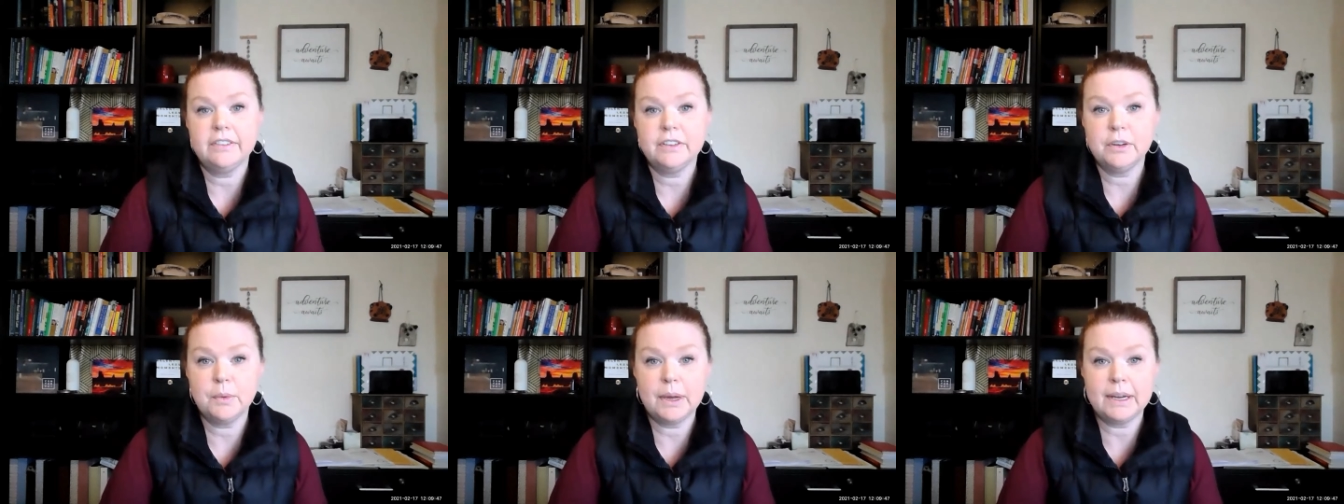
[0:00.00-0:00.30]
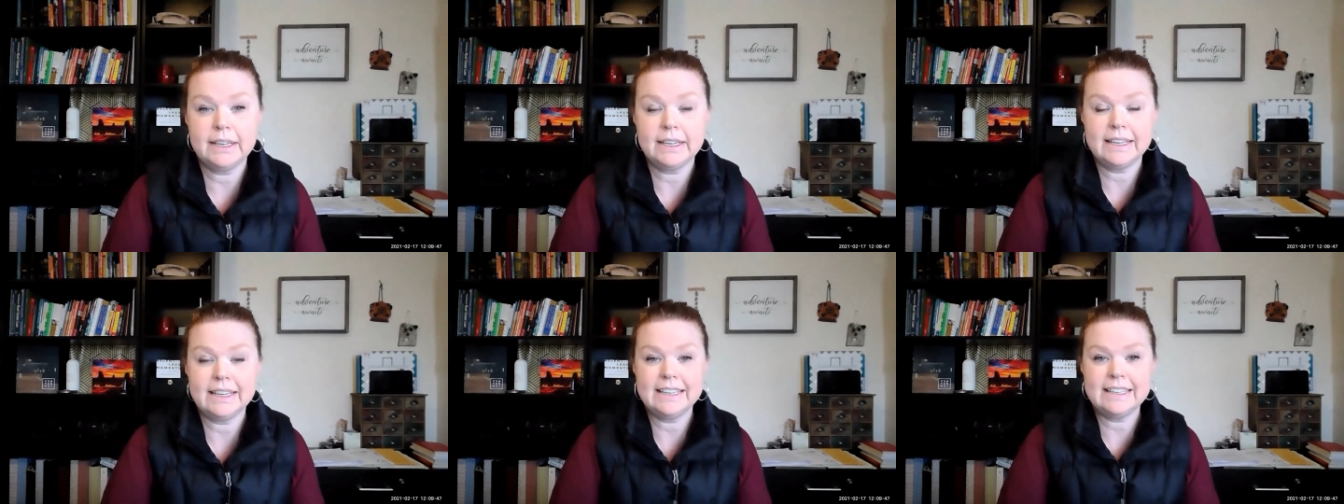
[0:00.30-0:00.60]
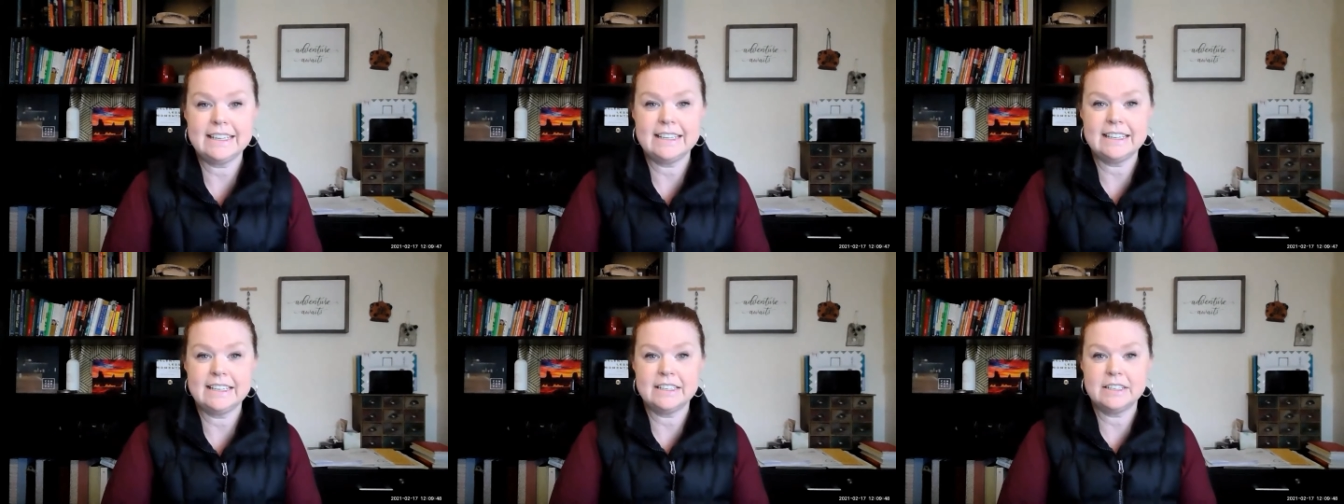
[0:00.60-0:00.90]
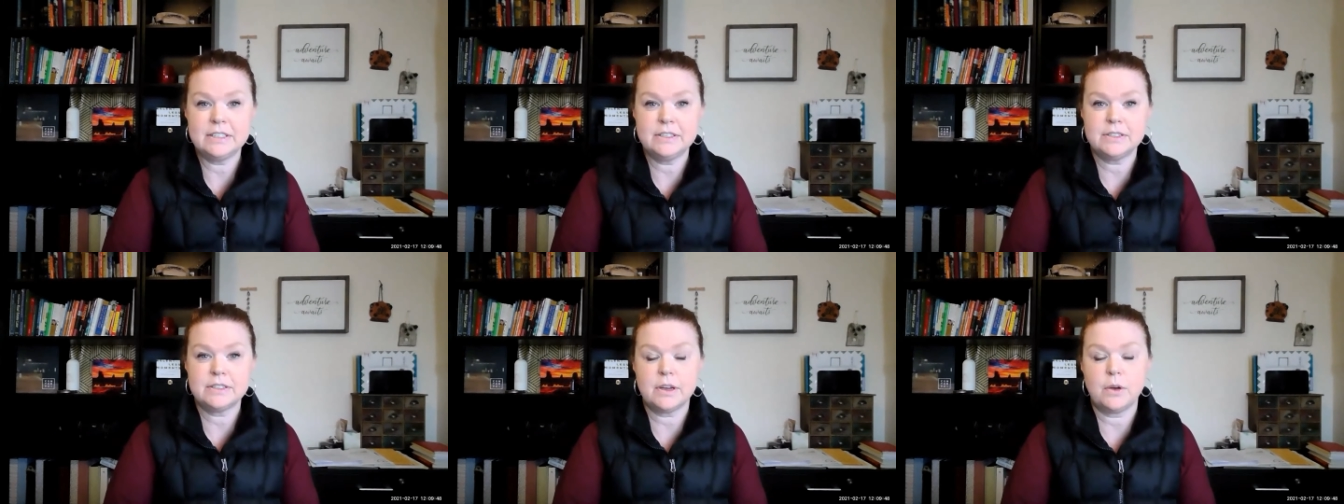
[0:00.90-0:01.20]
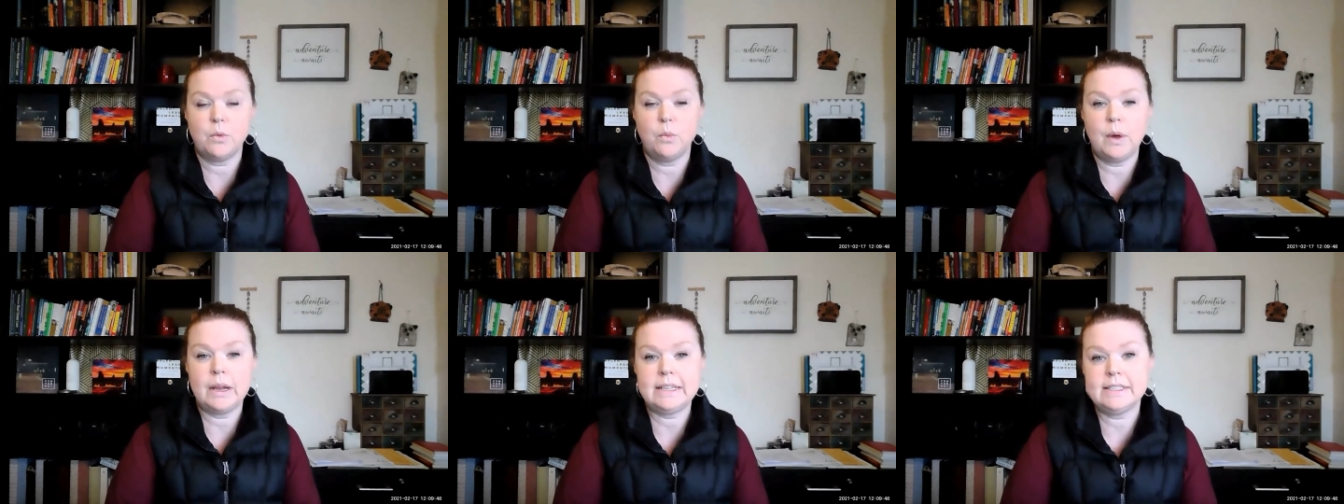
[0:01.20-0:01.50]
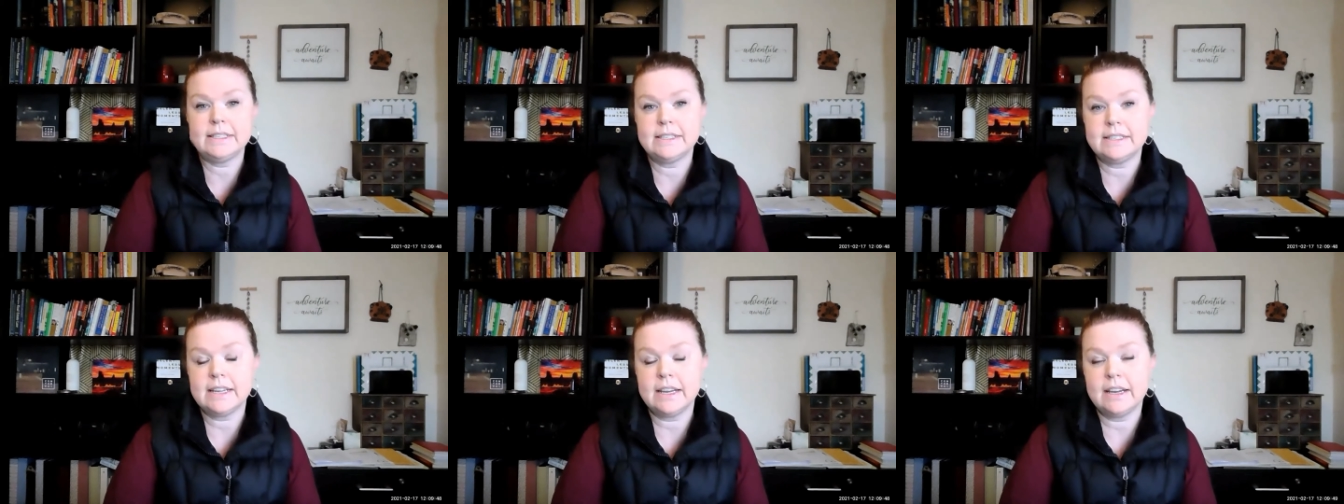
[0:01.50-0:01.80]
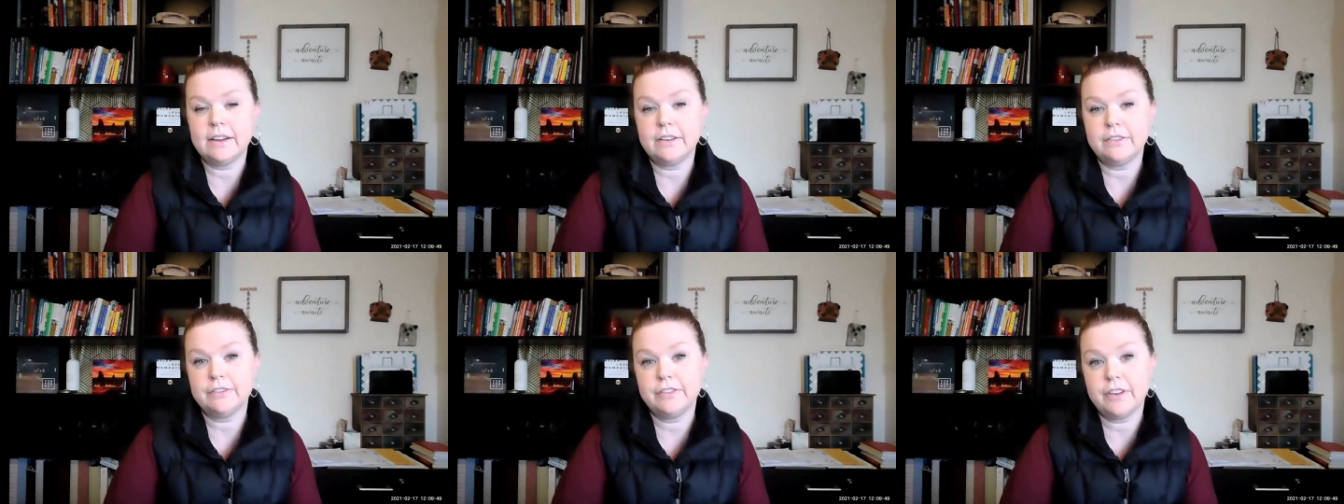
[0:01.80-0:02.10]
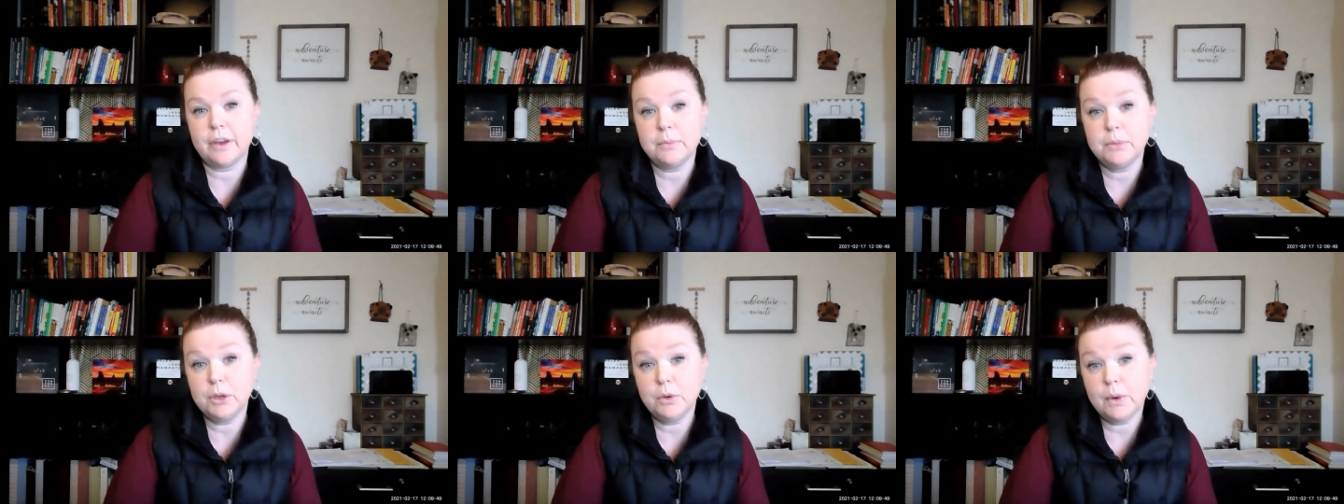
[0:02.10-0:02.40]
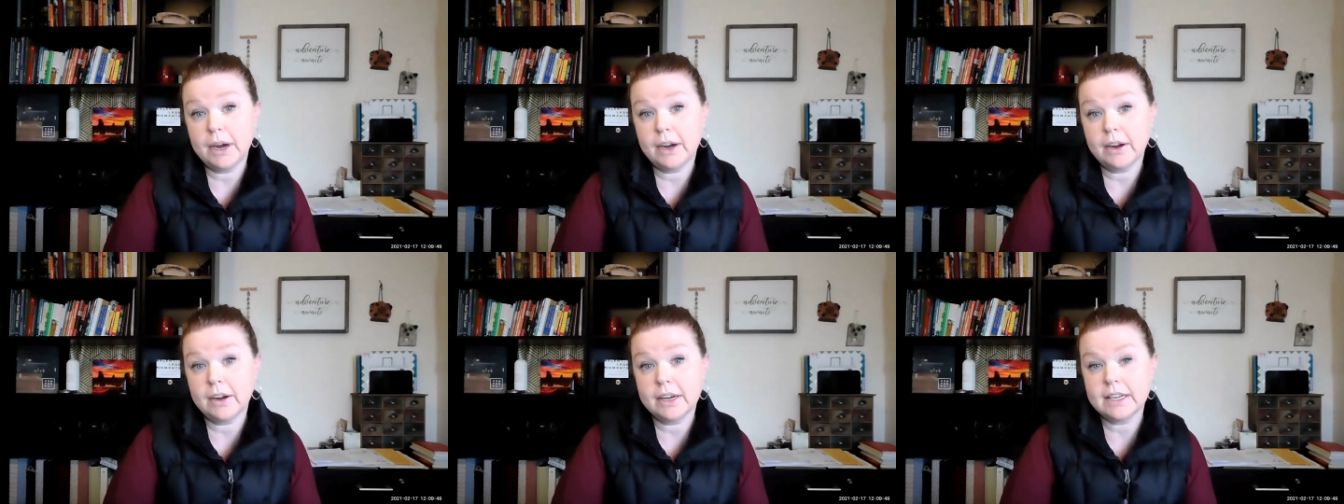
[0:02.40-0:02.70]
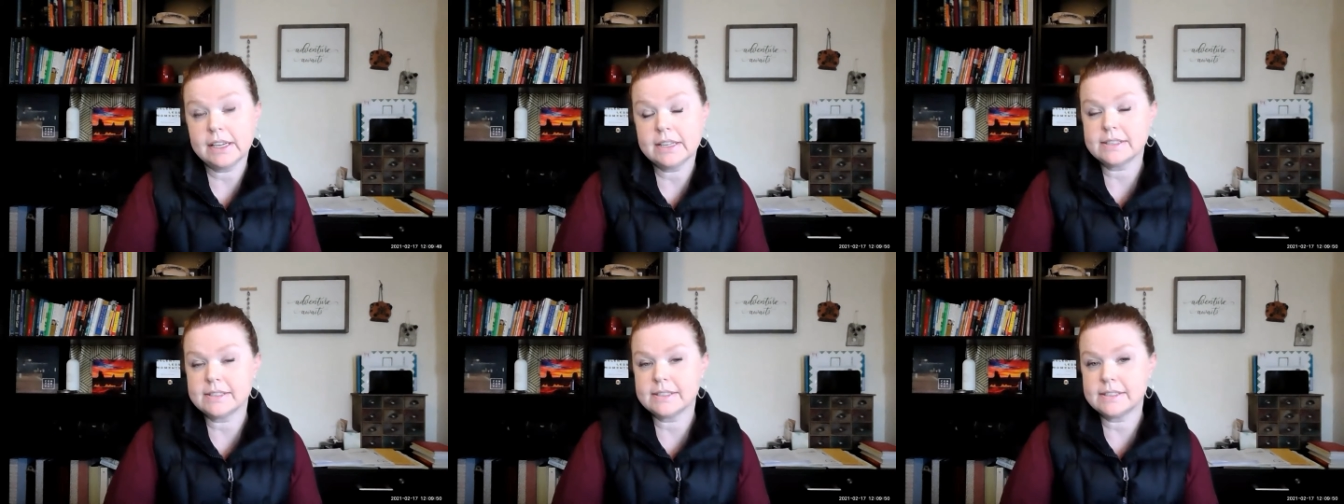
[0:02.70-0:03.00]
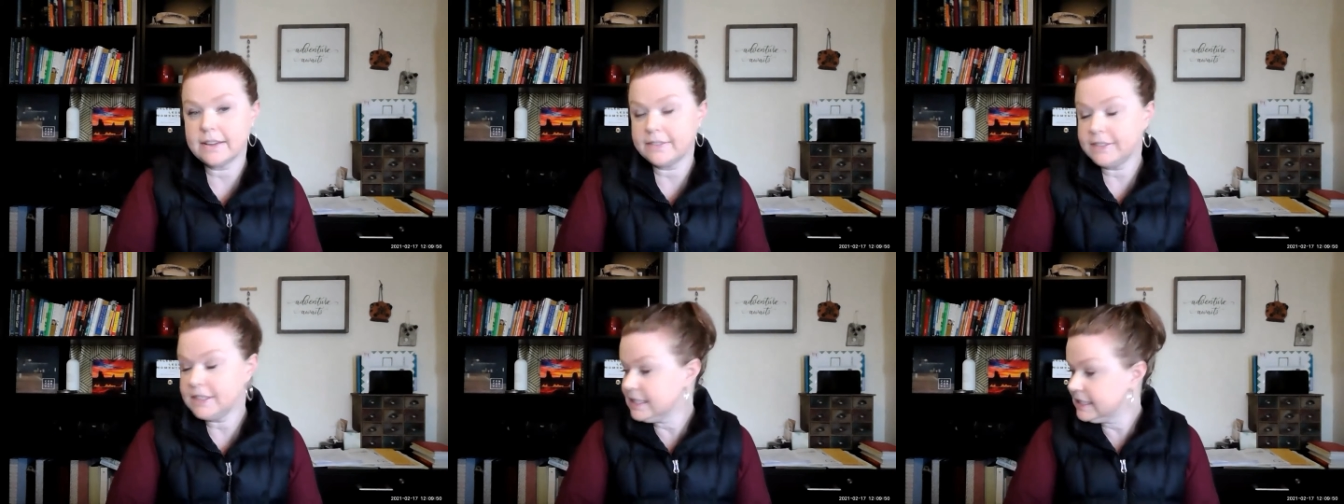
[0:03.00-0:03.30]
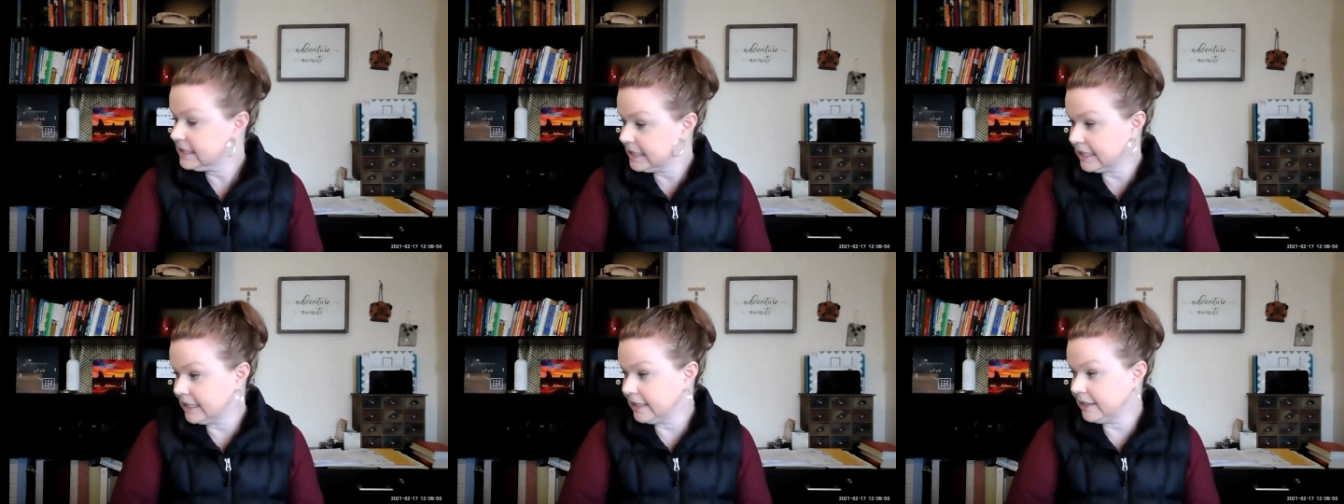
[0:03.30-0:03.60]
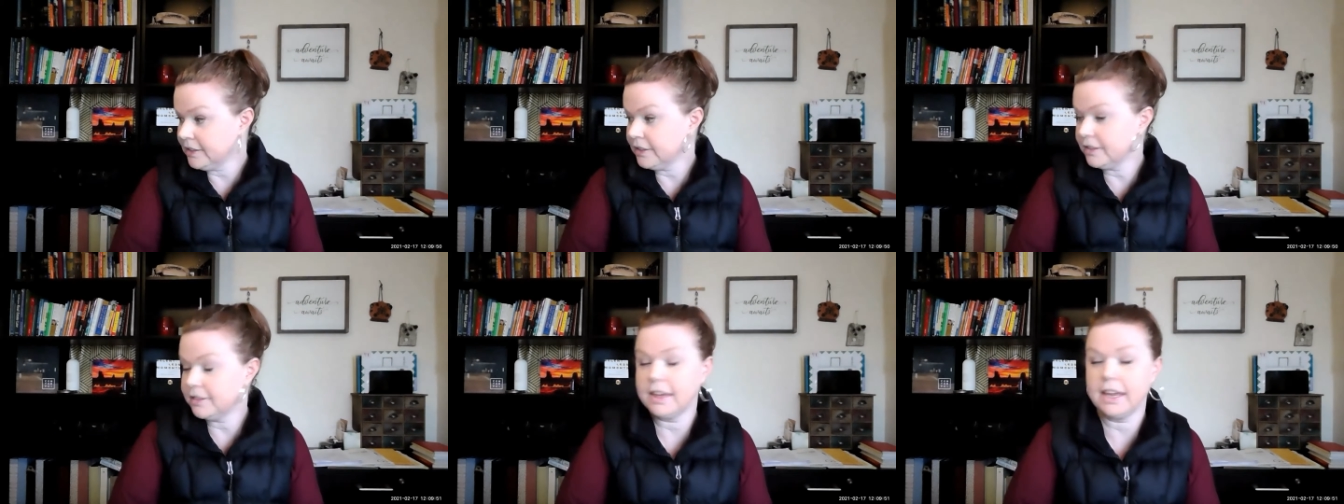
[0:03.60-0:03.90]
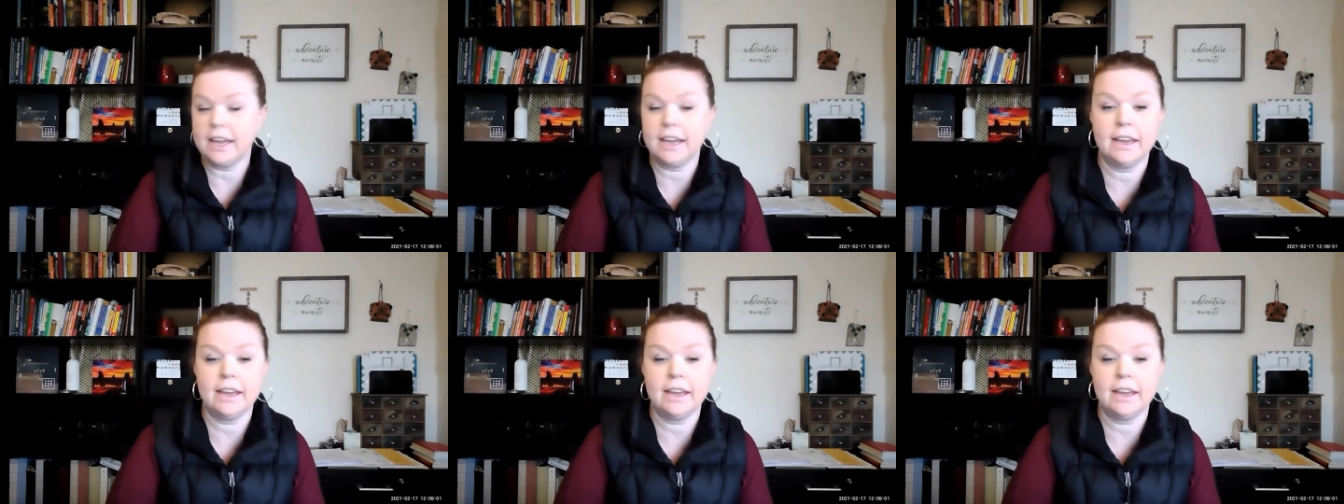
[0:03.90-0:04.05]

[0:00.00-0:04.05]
everyone, it is Wednesday, February 17th,